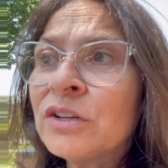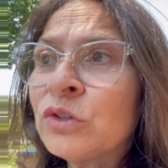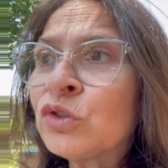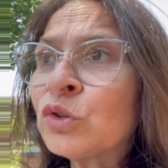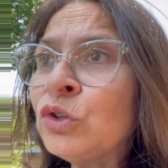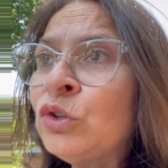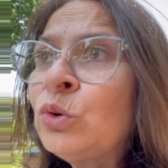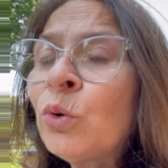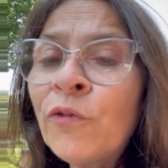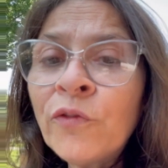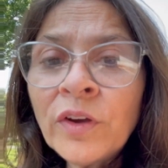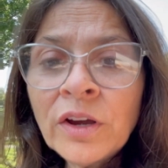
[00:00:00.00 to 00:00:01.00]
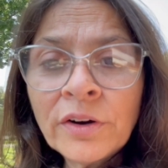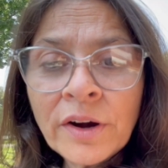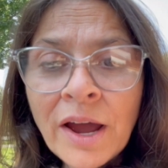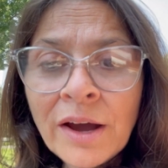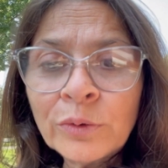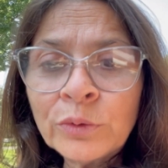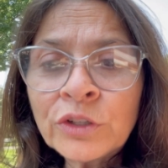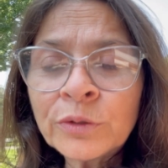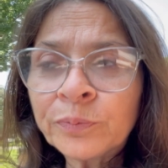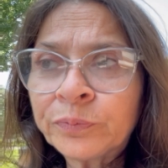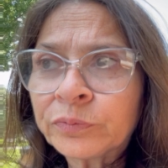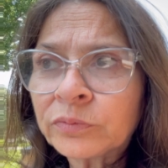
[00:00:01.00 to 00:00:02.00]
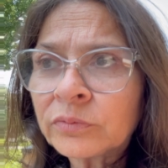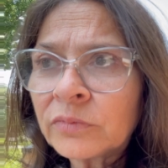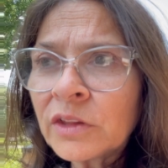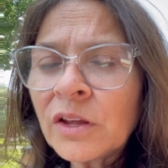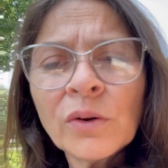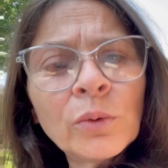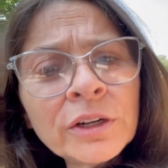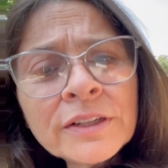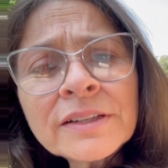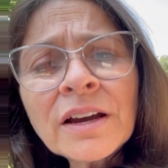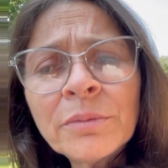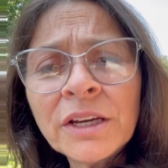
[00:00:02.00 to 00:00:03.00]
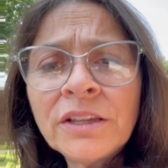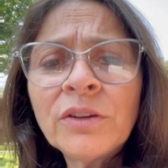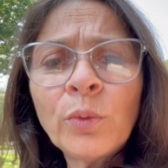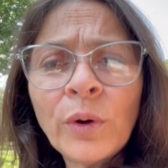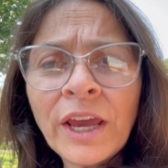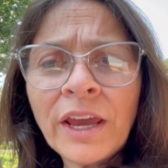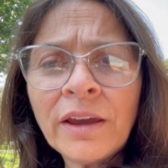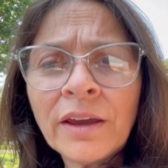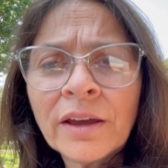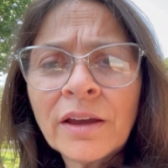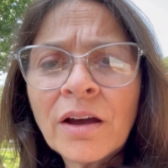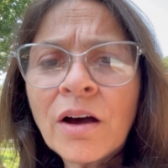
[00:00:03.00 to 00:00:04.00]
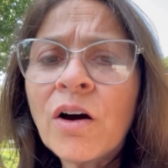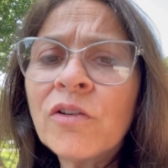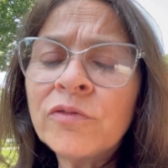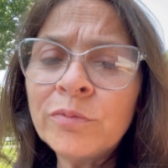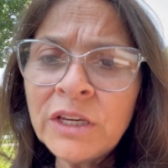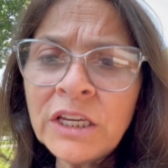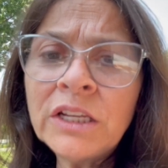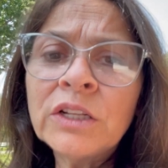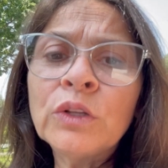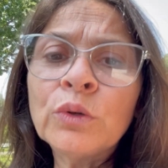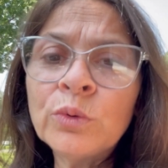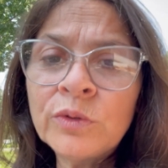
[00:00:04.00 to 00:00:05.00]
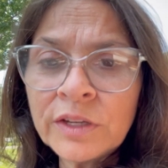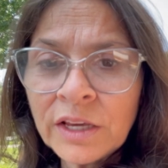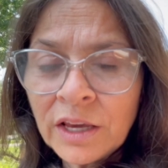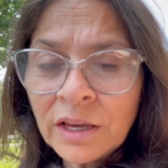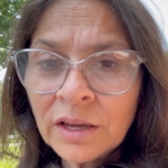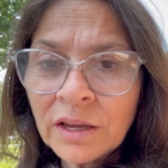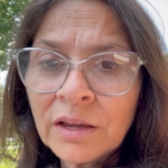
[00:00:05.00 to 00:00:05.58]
so you figure out what is coming in the way of me losing